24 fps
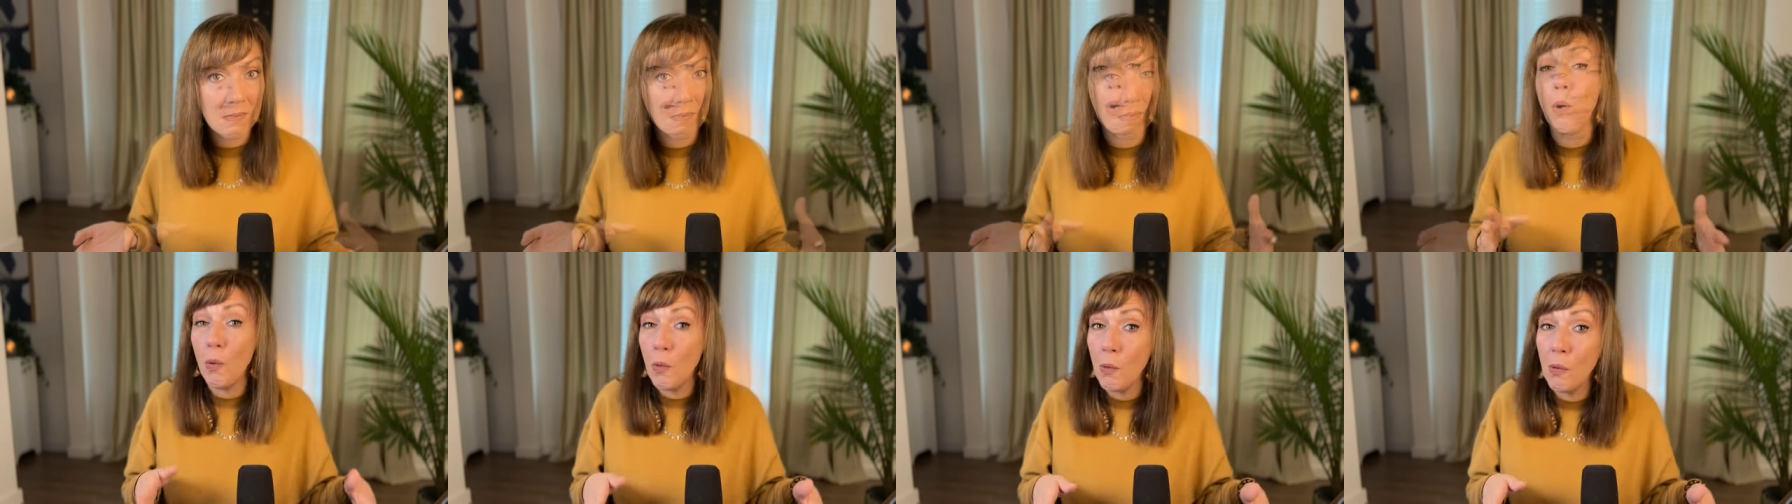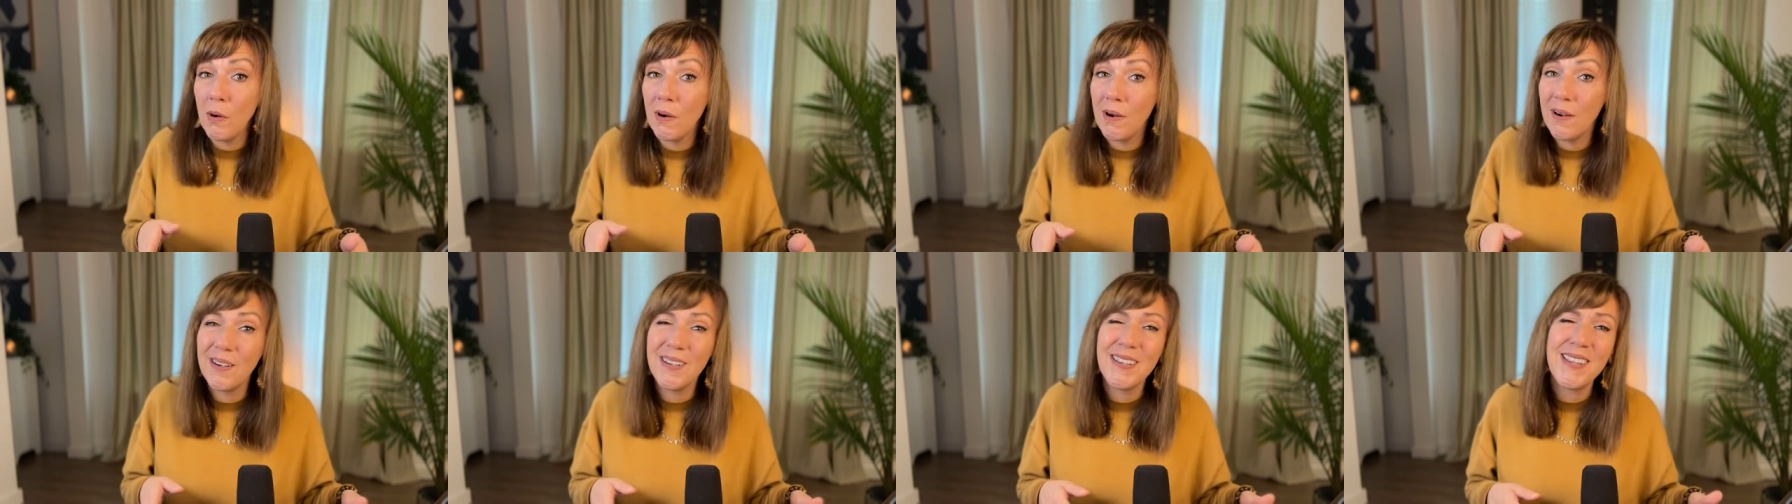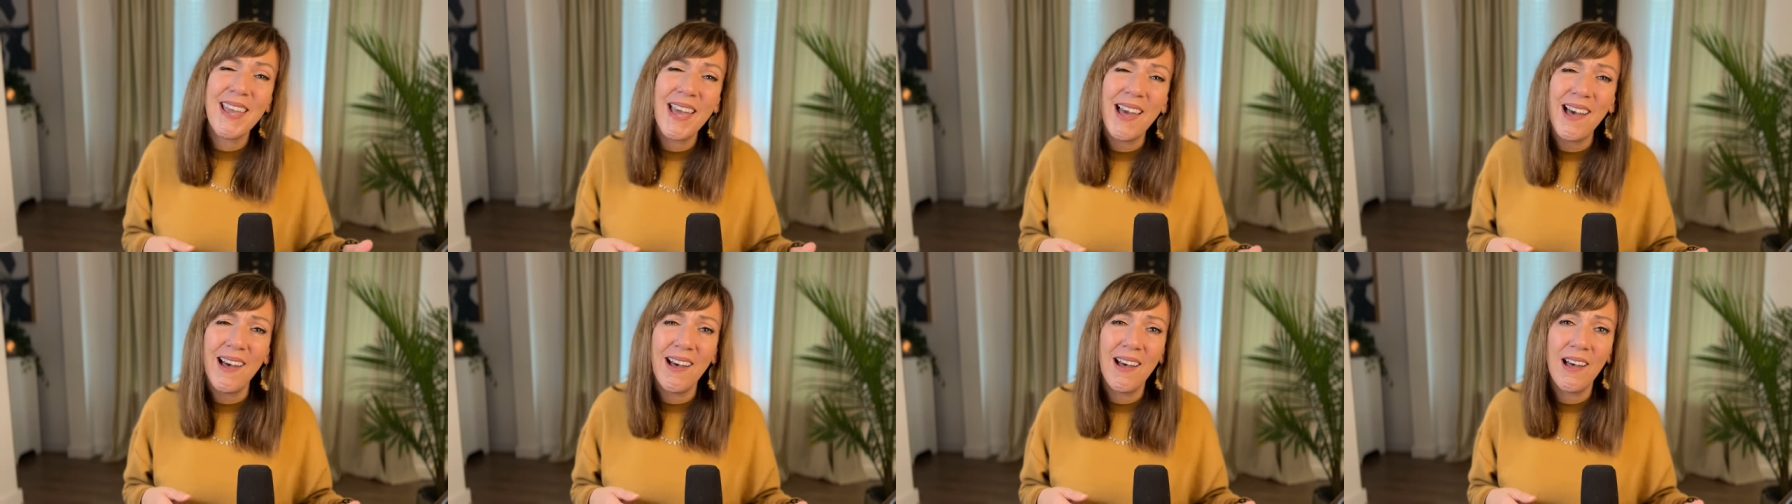Or,
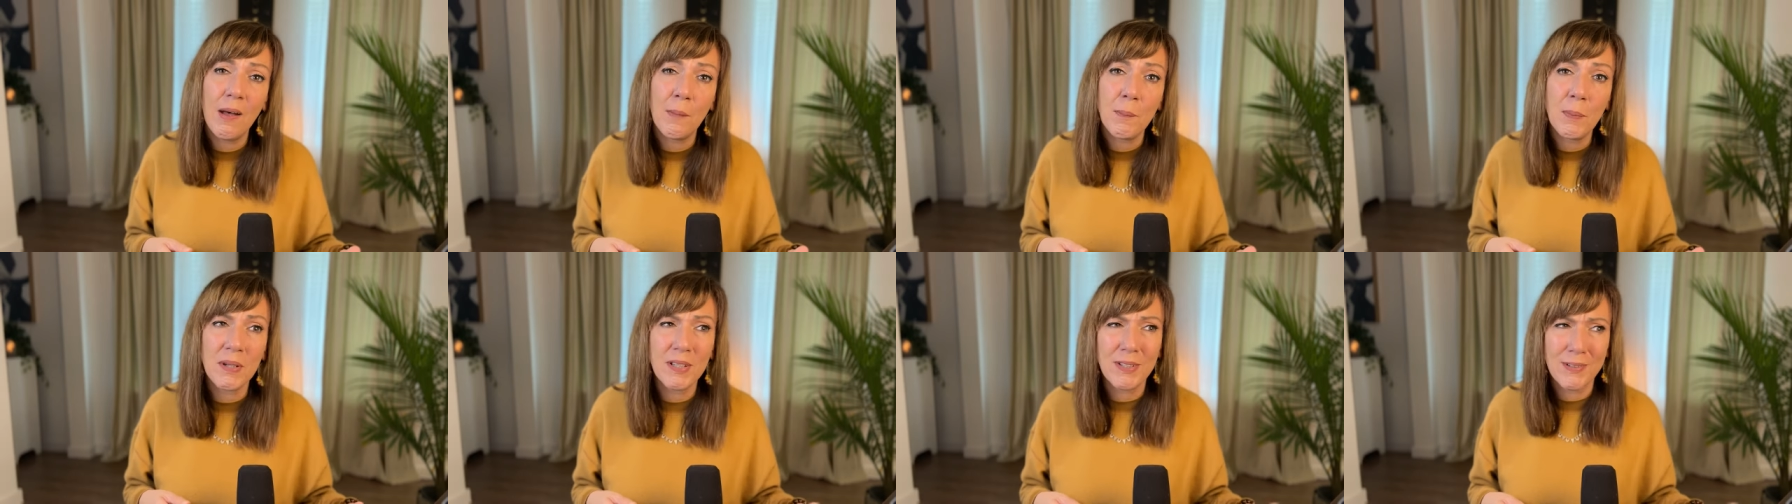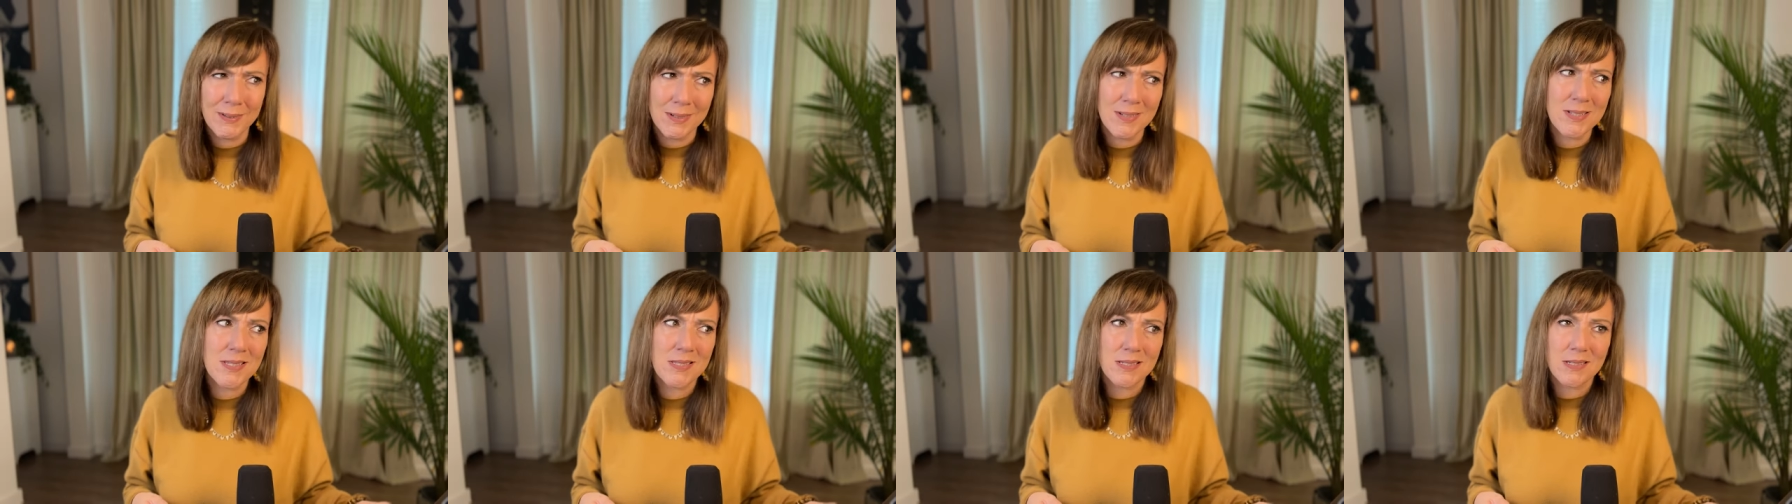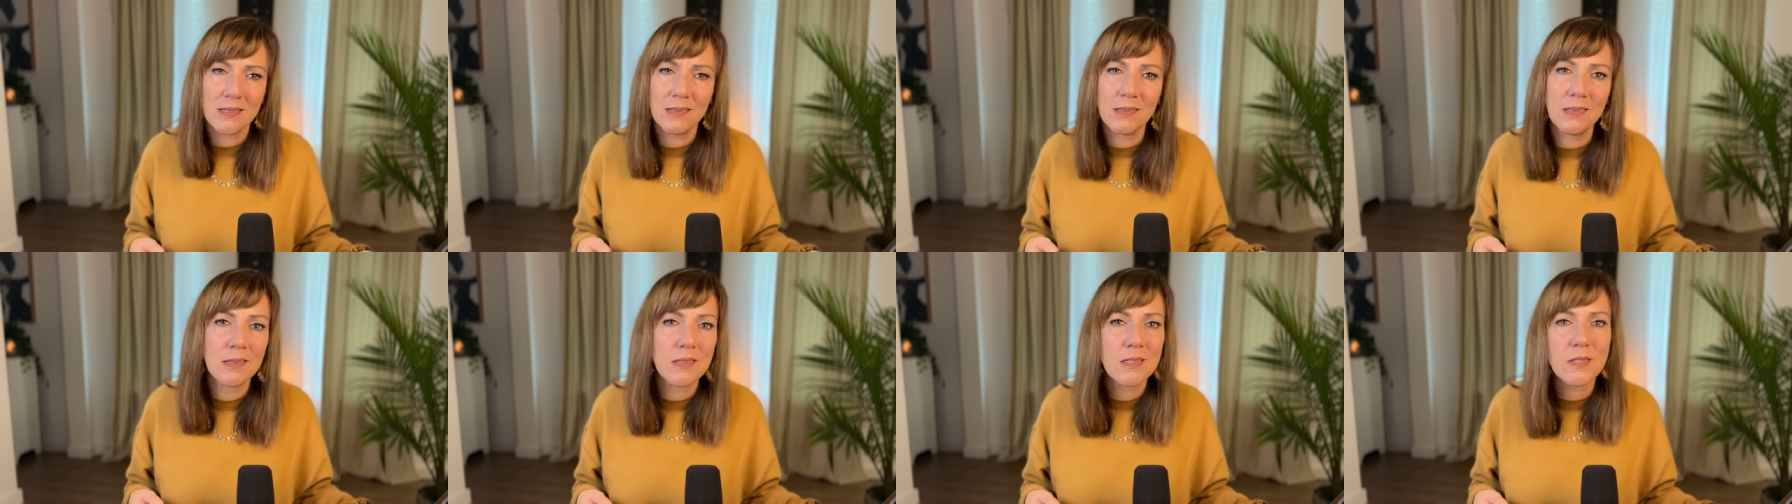yeah, but you're still